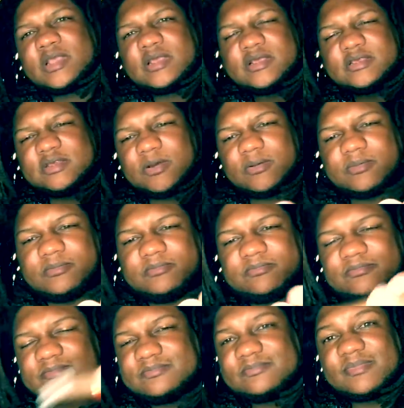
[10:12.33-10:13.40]
So
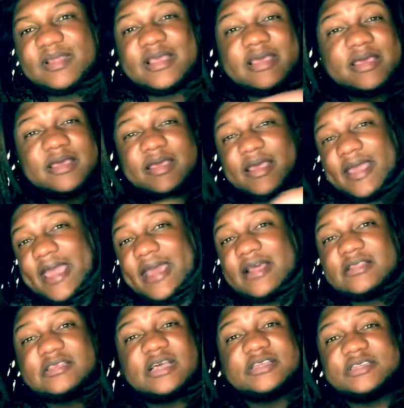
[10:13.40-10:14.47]
had to
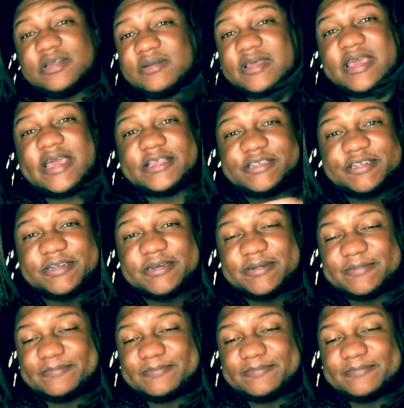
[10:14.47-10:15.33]
touch it up to catch it up.